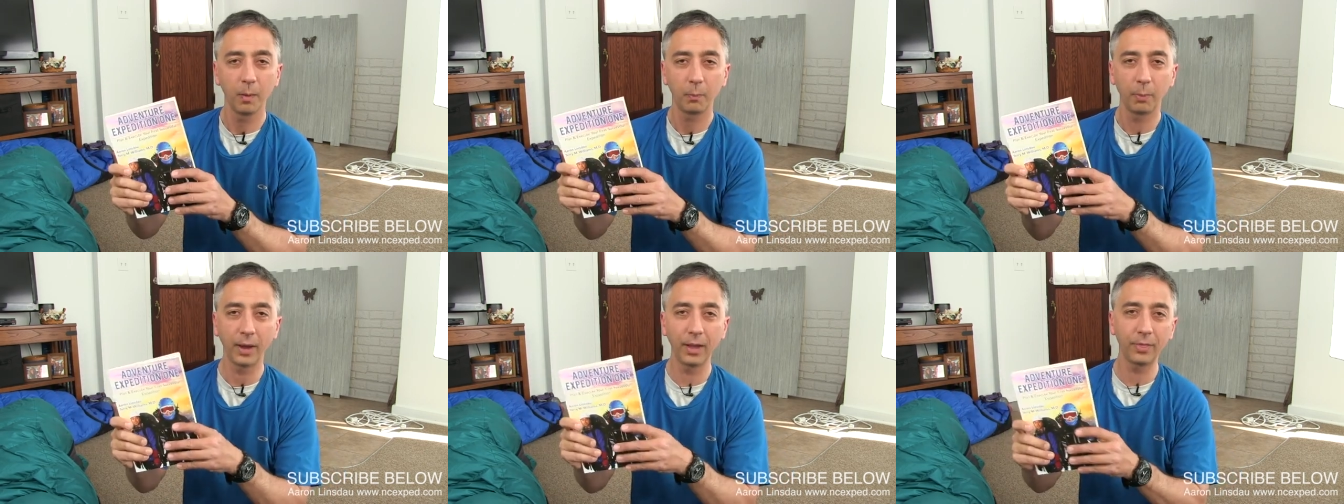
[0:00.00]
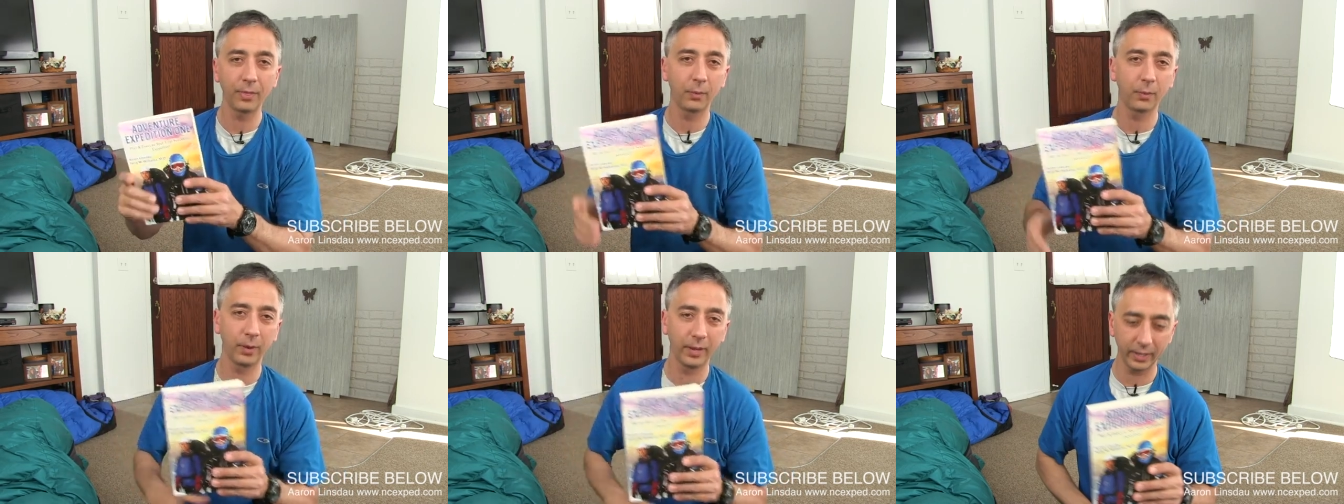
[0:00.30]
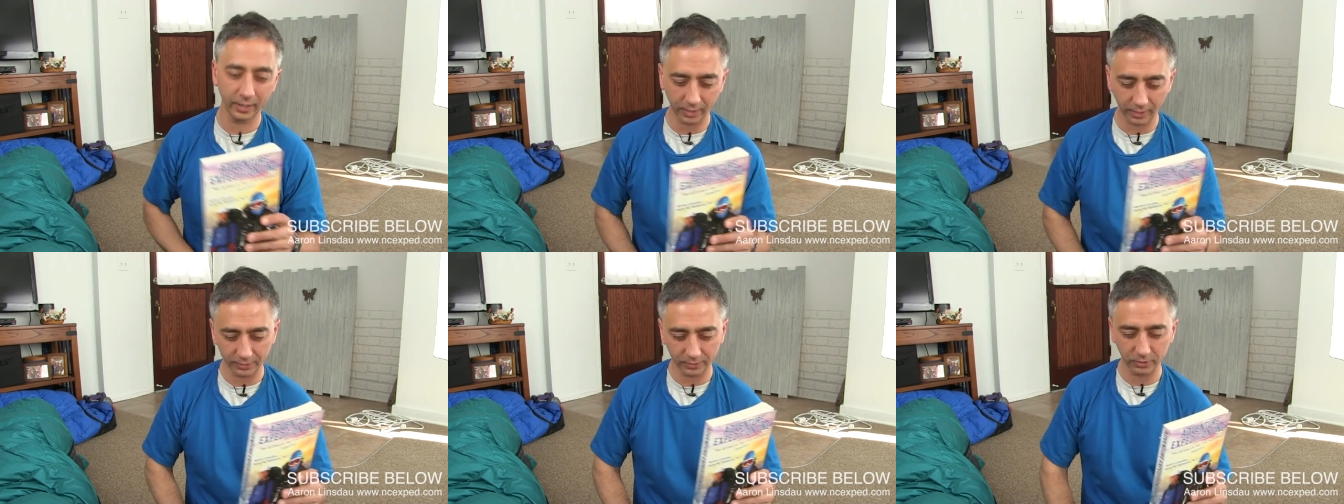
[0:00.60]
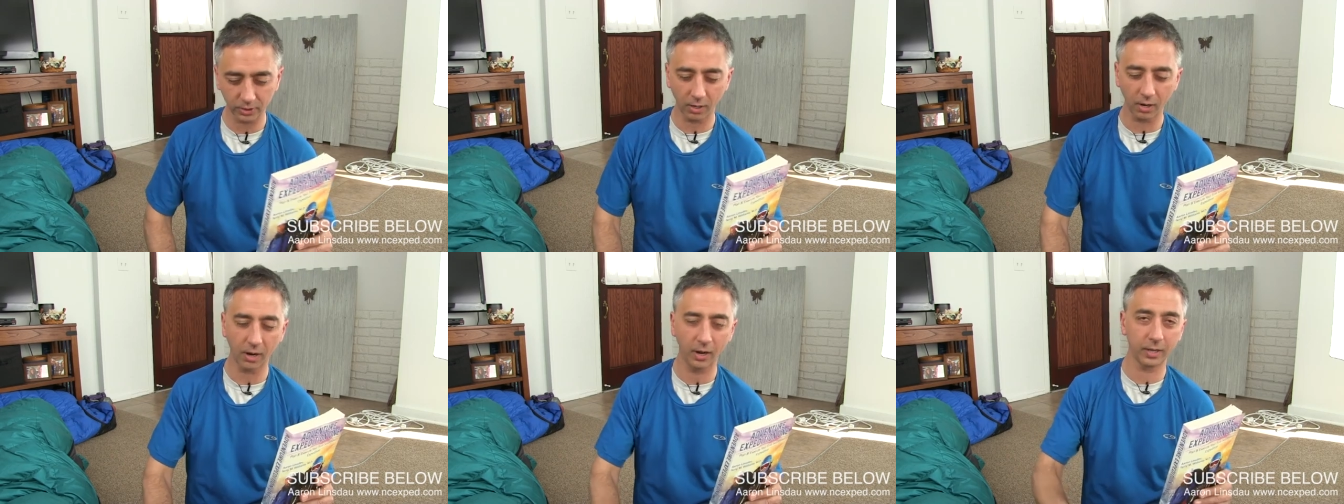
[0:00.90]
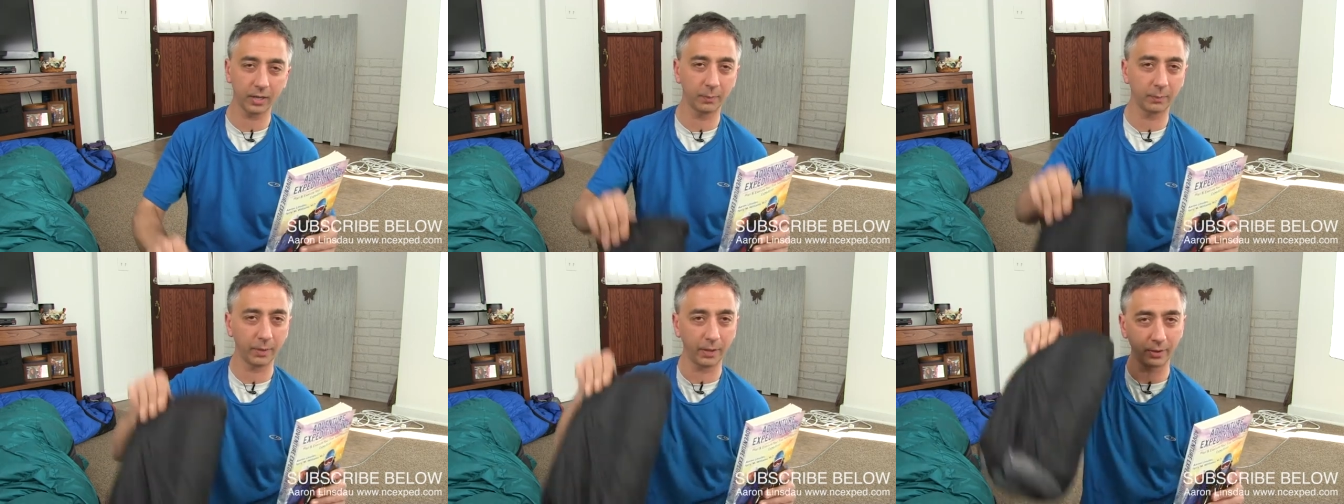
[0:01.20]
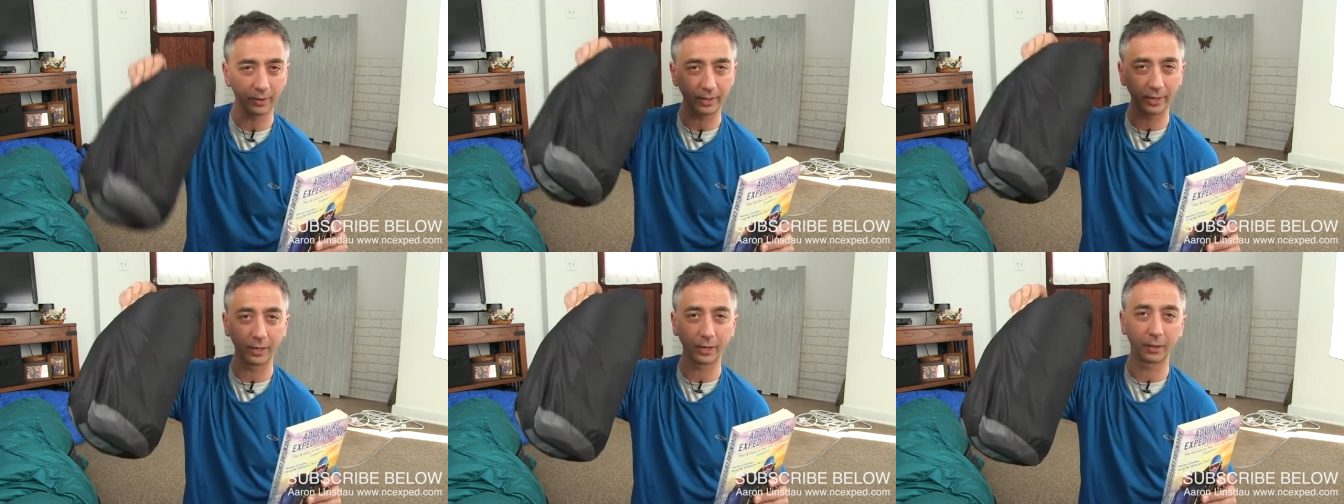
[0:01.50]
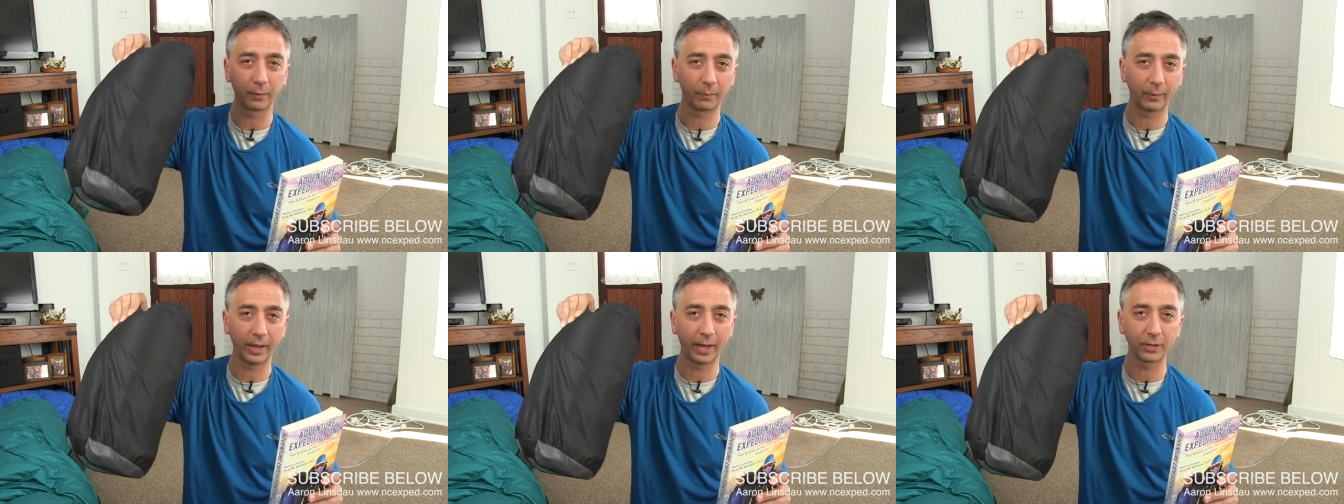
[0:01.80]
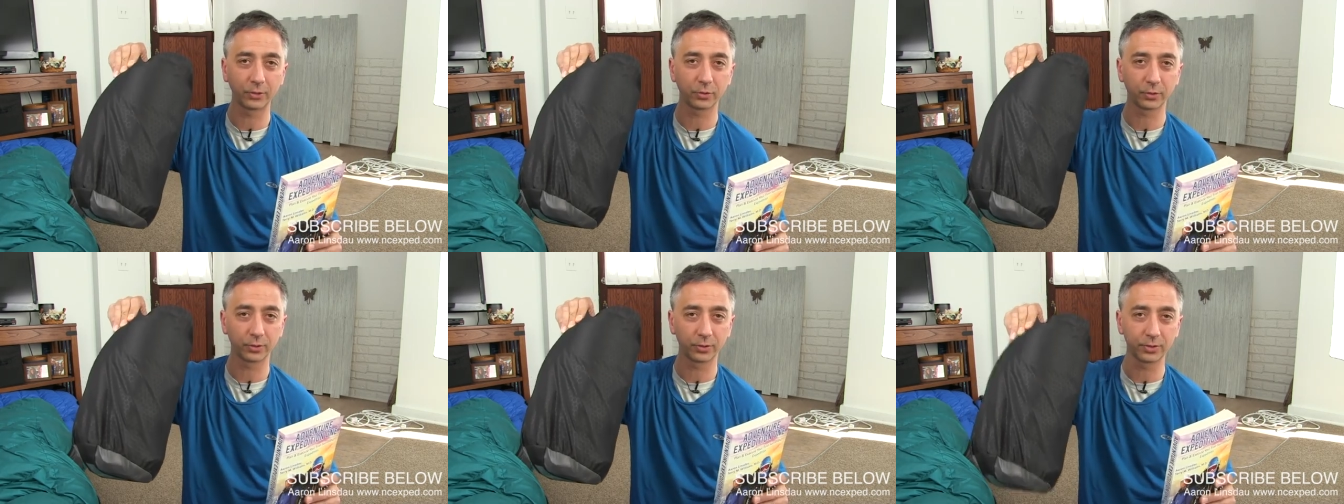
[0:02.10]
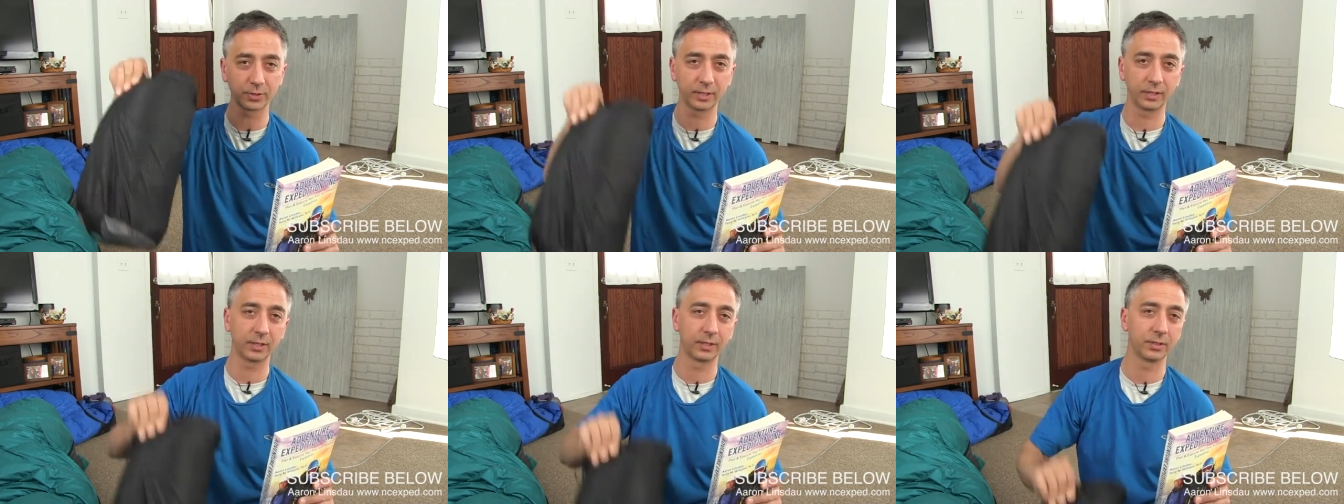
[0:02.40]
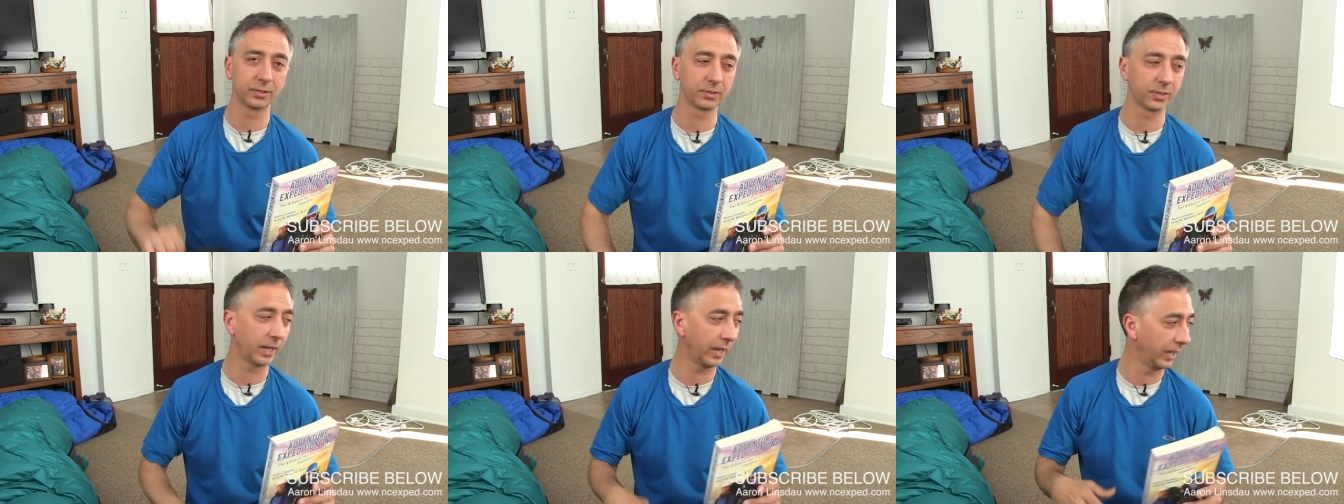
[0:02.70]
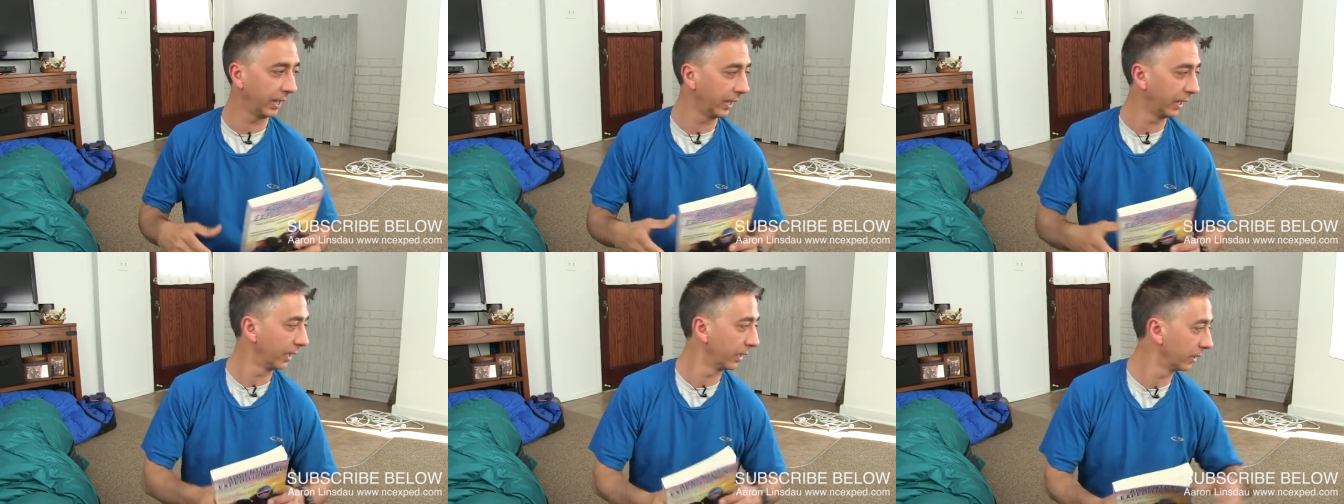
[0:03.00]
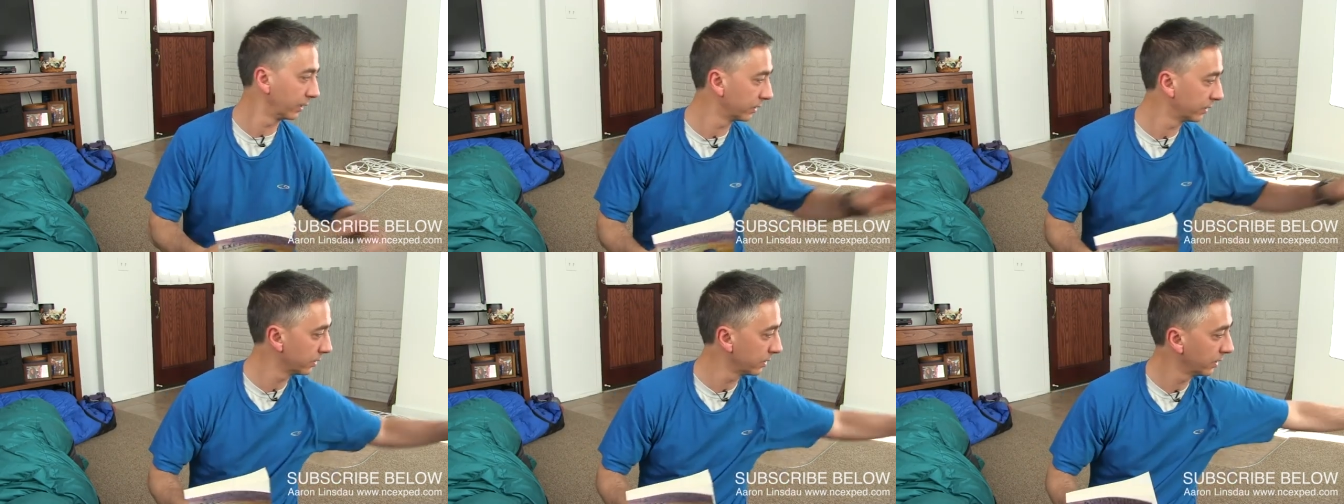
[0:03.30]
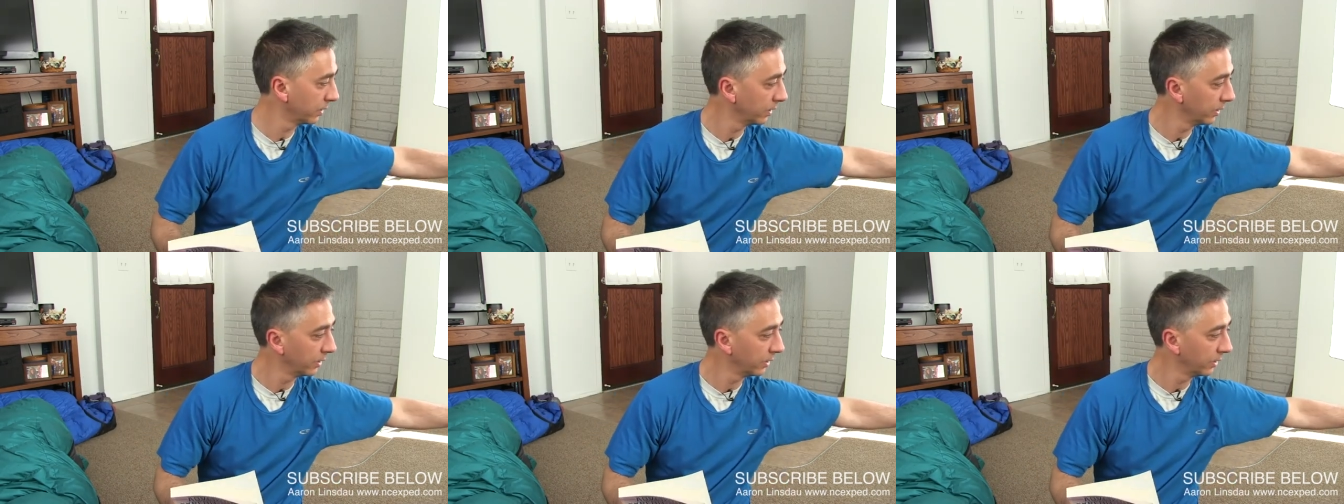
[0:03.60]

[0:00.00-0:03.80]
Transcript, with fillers: By the way, I talk about air mattresses and